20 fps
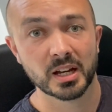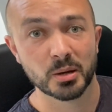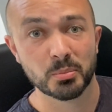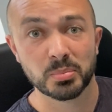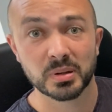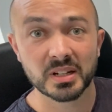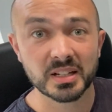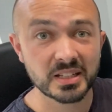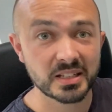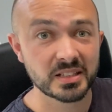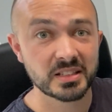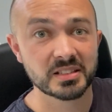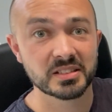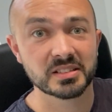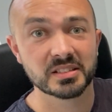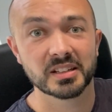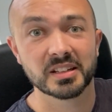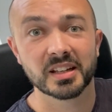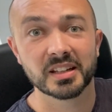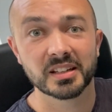
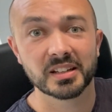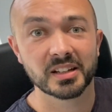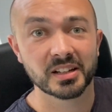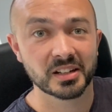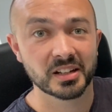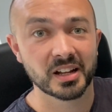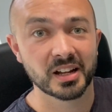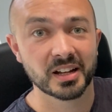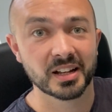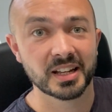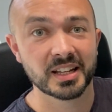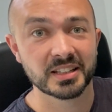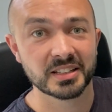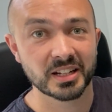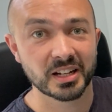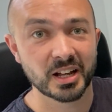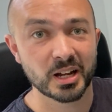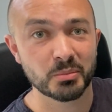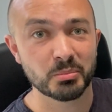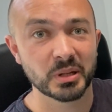Please hit the
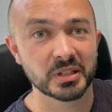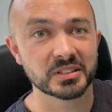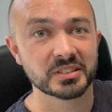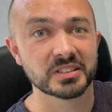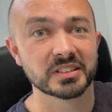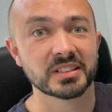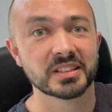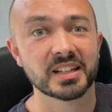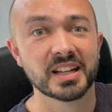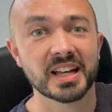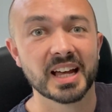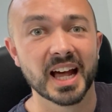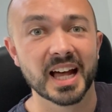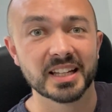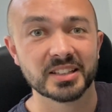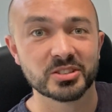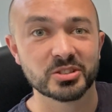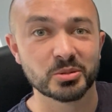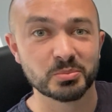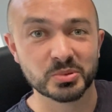like button
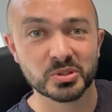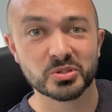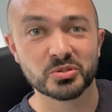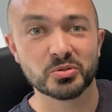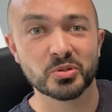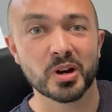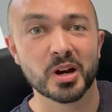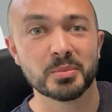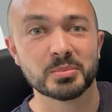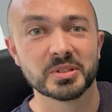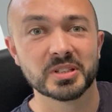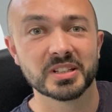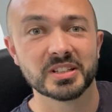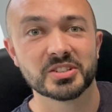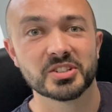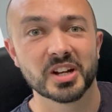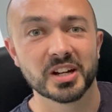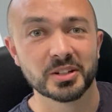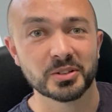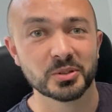and subscribe to the
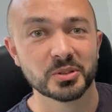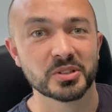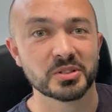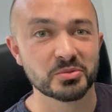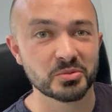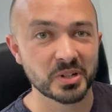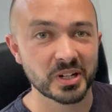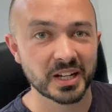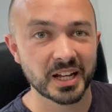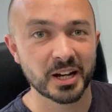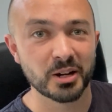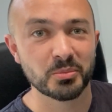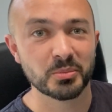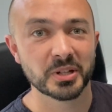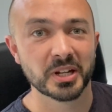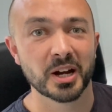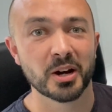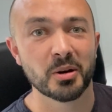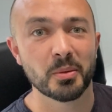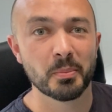channel. It'd really help me
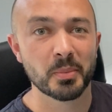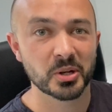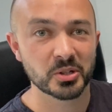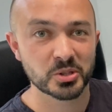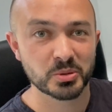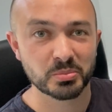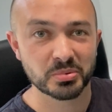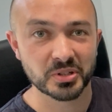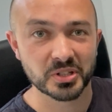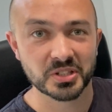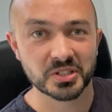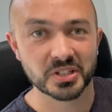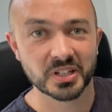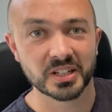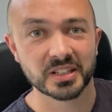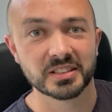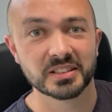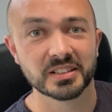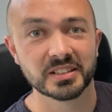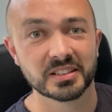out, much
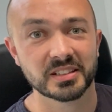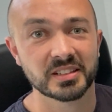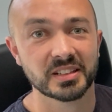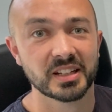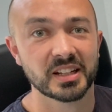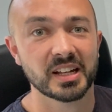appreciated.